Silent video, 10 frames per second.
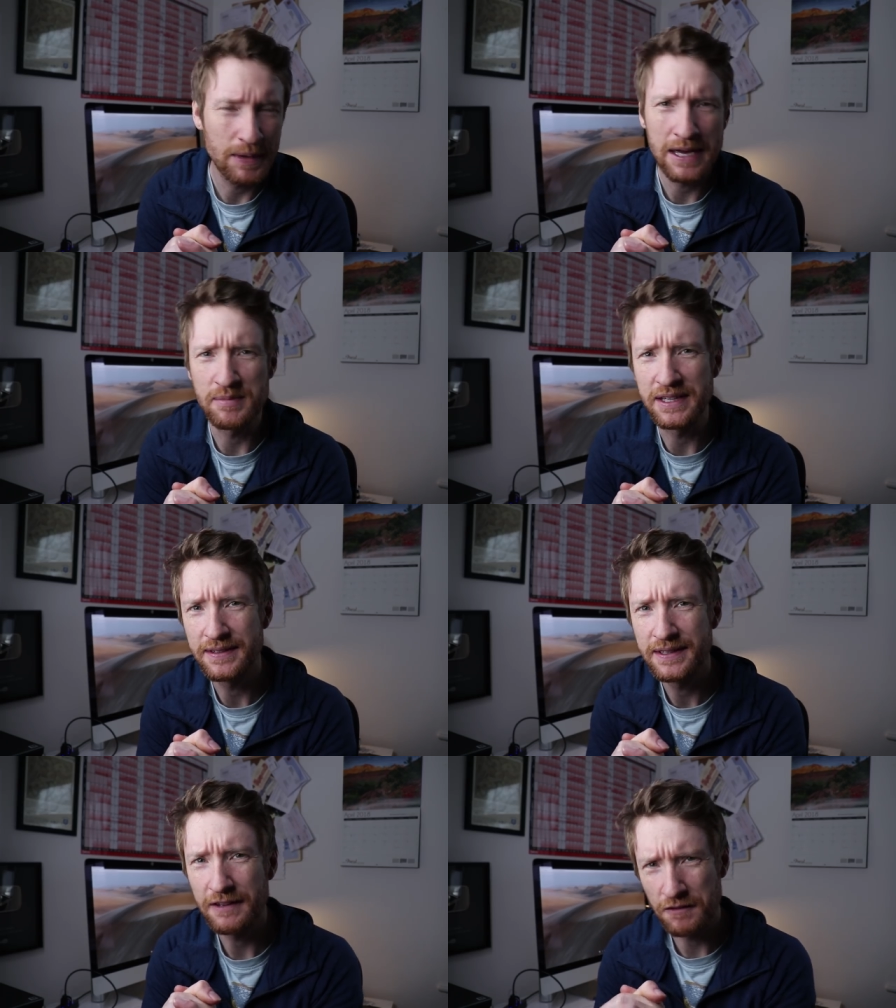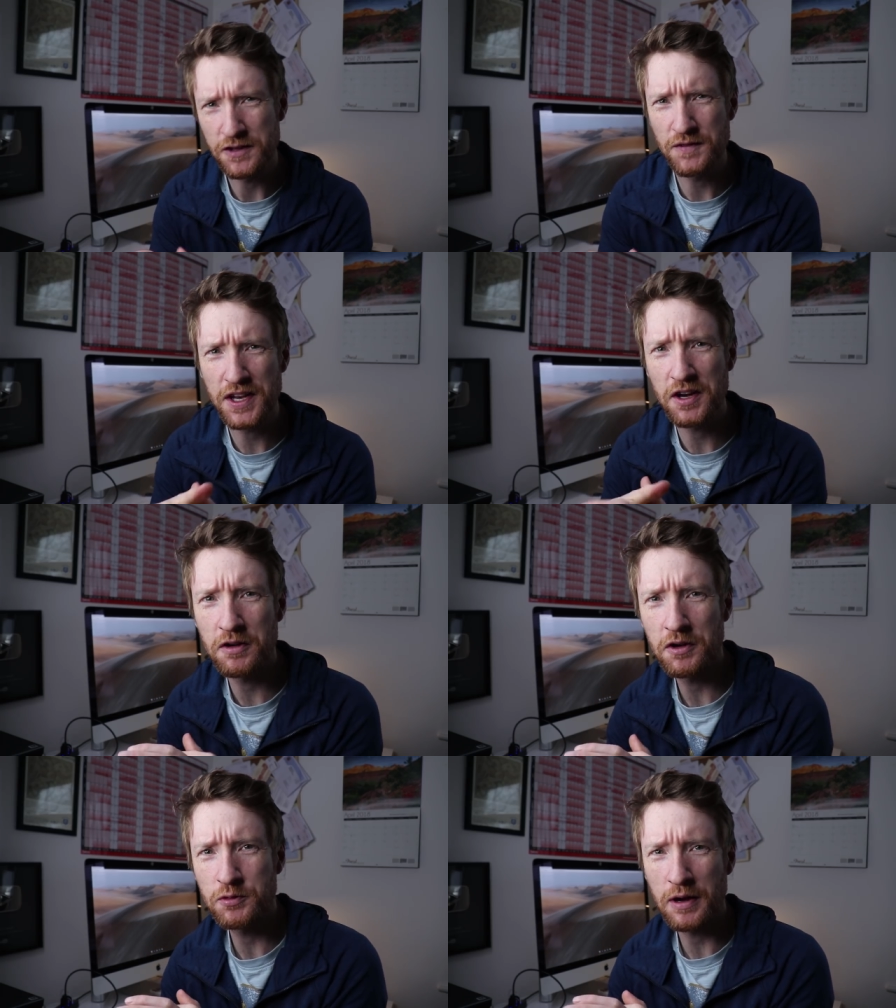maybe. If this video
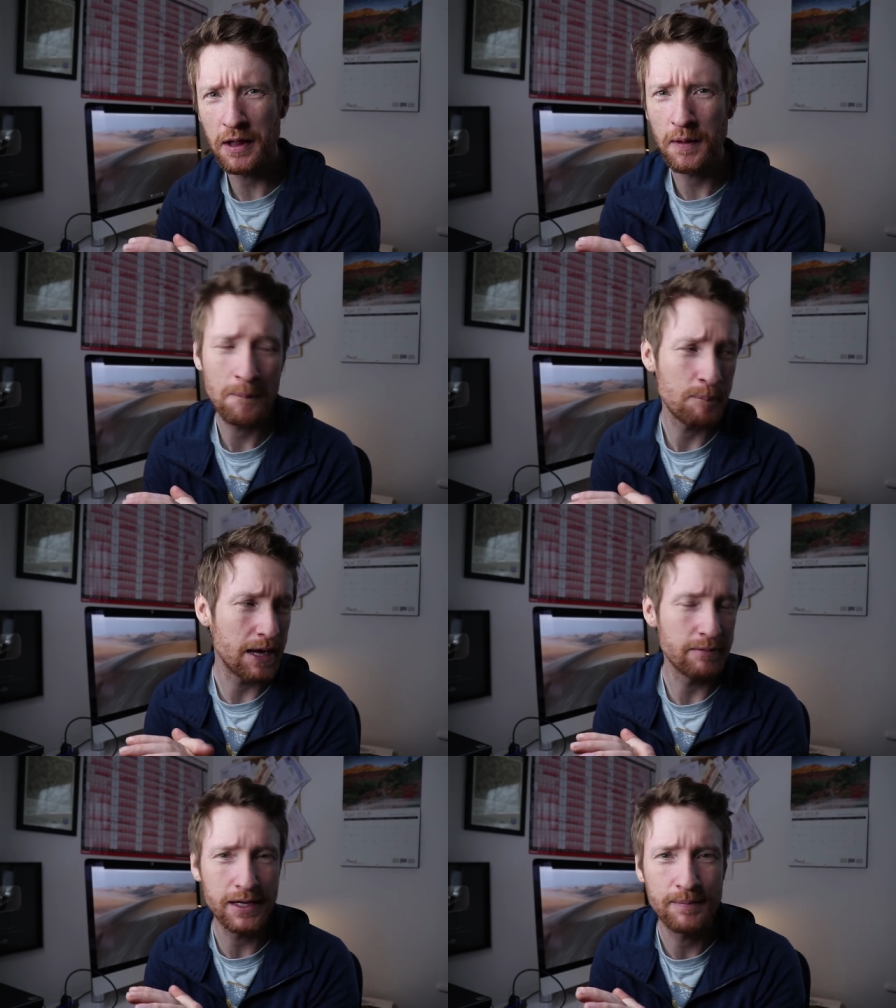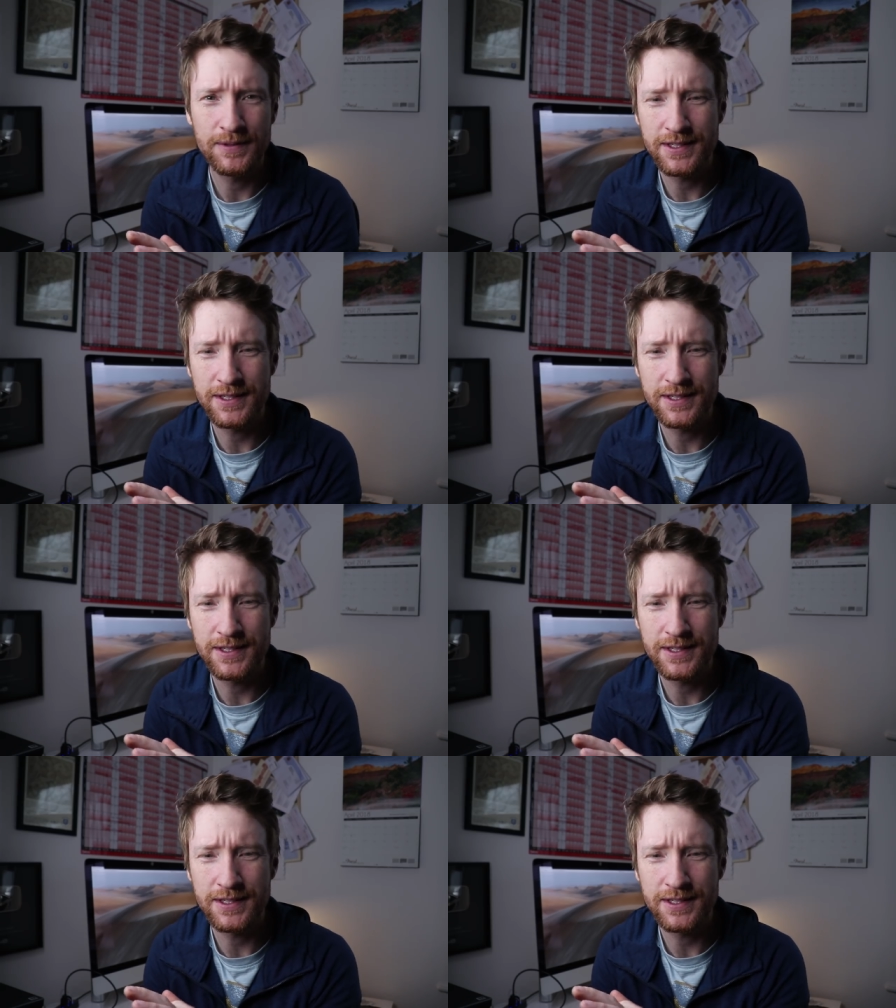goes well, maybe.